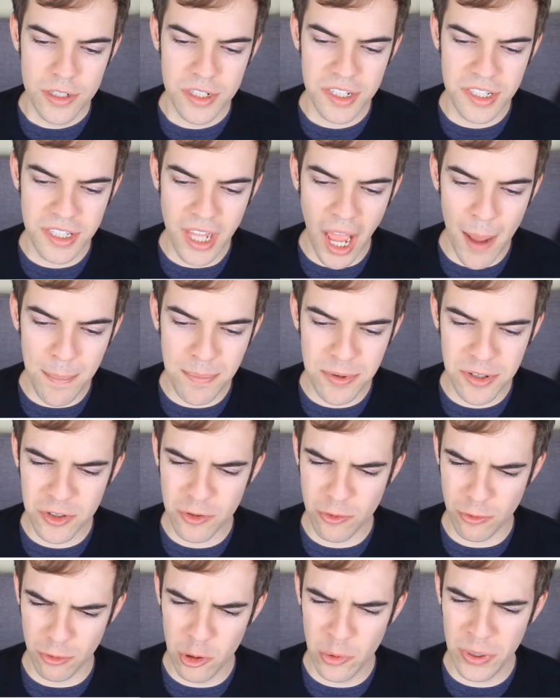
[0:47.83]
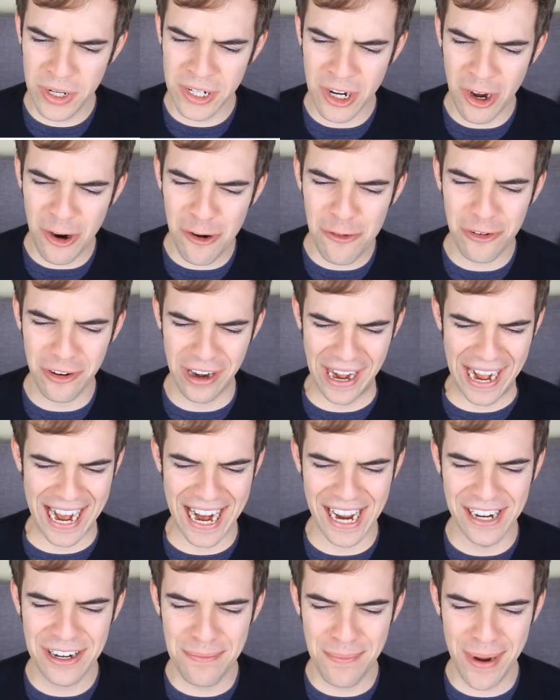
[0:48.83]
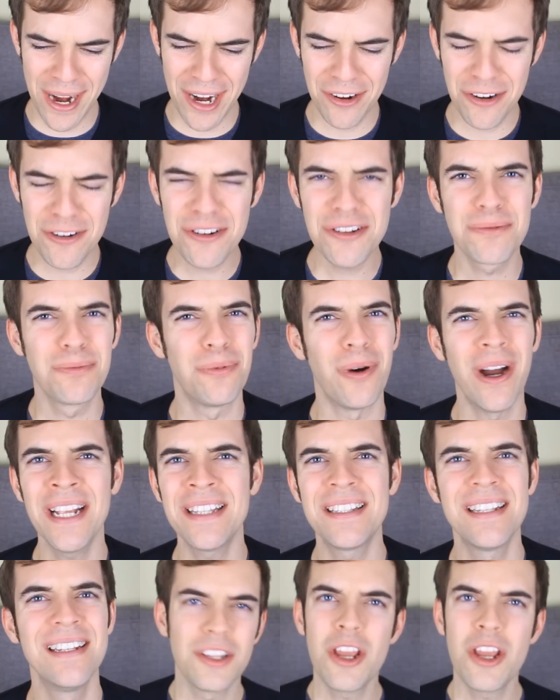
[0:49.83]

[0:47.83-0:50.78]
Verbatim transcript: Stop screwing over animators? What?